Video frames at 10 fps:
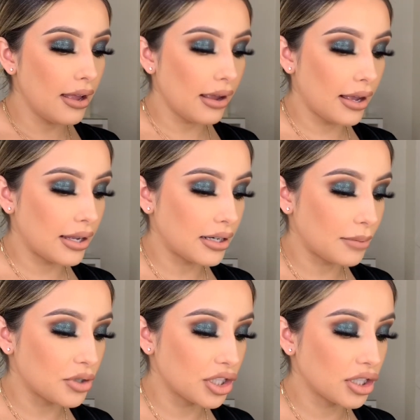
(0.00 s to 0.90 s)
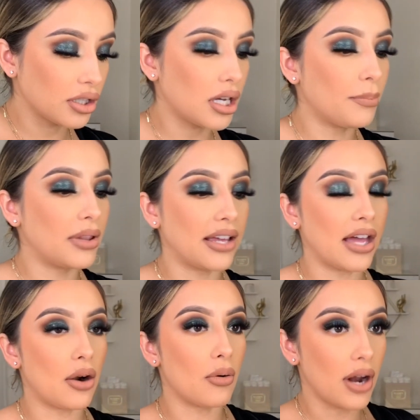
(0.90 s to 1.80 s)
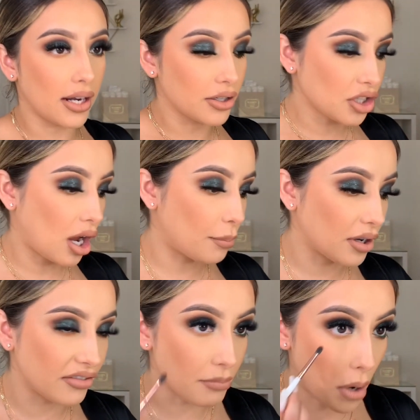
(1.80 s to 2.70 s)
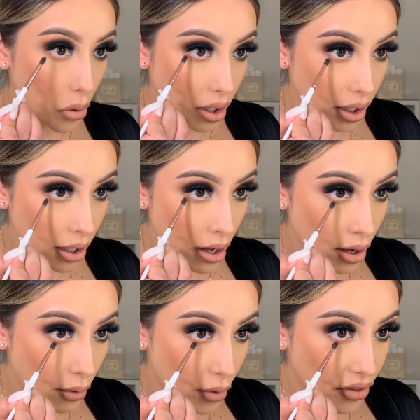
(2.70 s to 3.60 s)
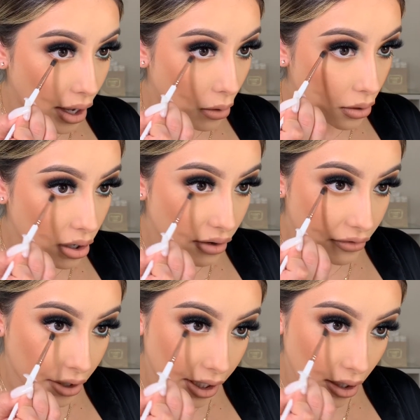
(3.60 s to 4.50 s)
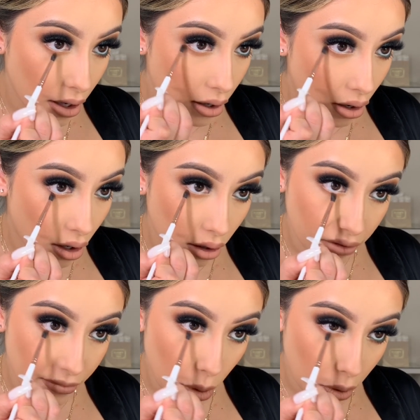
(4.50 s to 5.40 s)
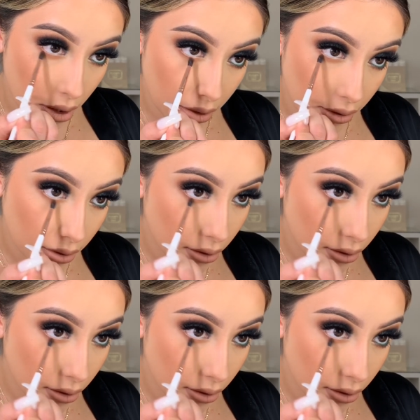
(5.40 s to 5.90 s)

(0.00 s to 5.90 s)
And I'm just gonna apply that right on top of Mocha without covering all of Mocha.